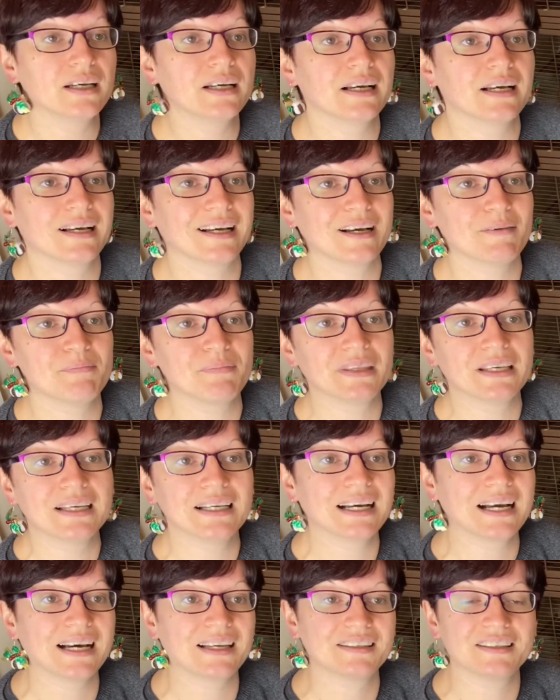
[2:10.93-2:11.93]
and
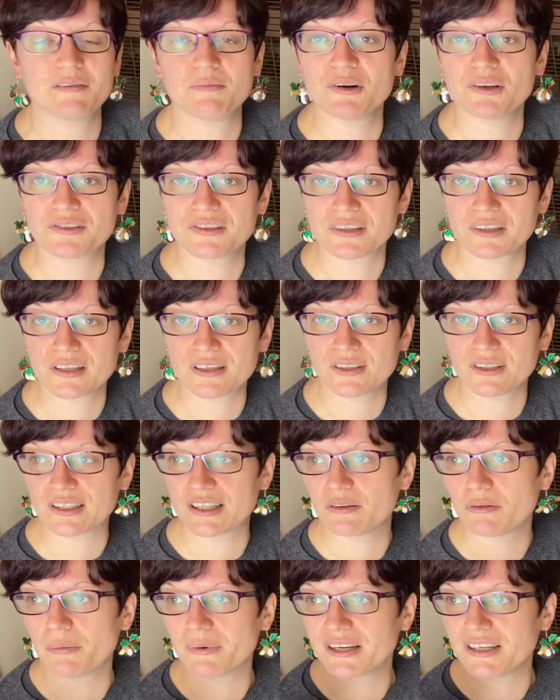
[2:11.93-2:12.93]
I'm also going to look
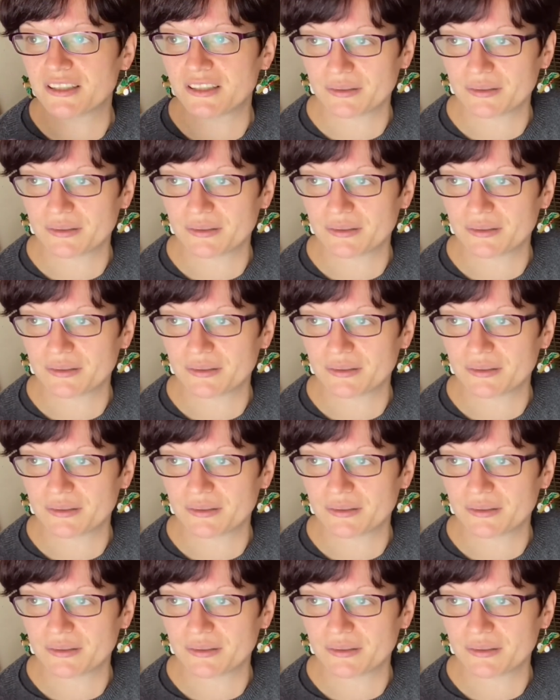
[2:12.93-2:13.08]
at what we can do